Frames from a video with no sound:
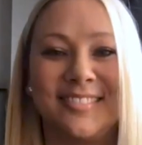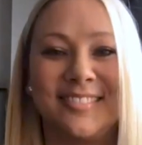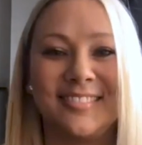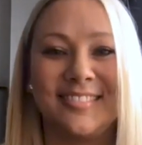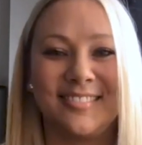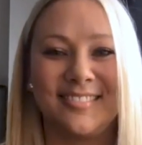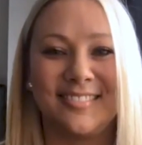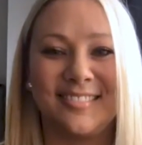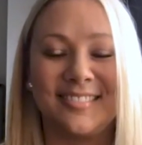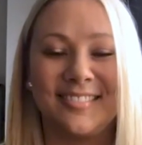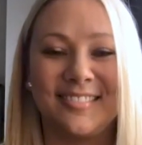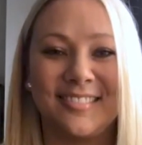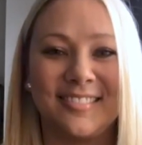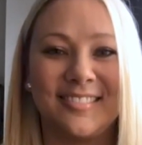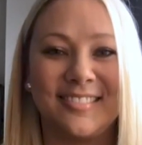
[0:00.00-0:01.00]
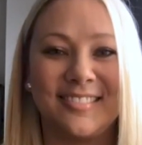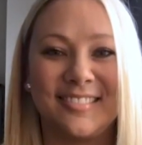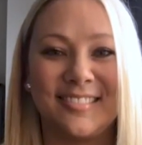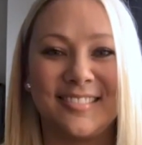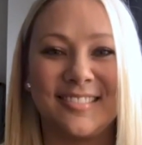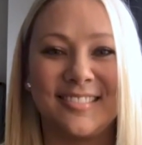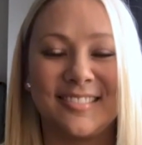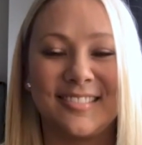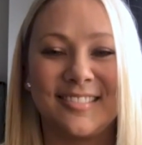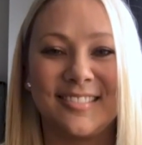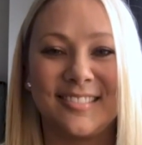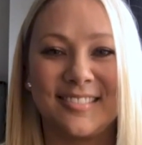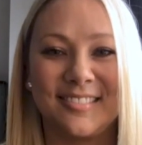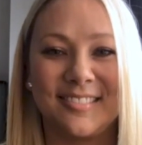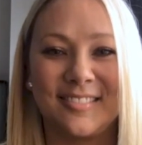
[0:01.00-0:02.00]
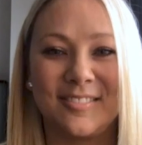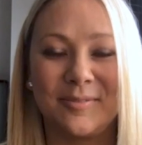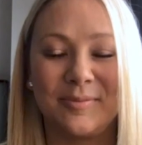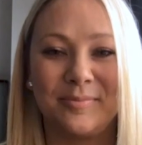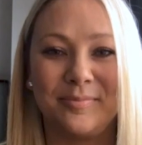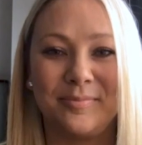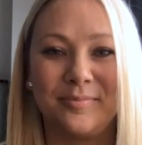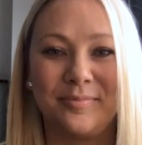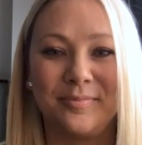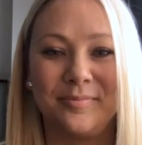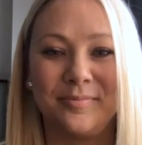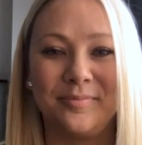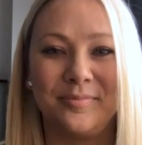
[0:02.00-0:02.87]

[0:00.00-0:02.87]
No words are spoken by the person on screen.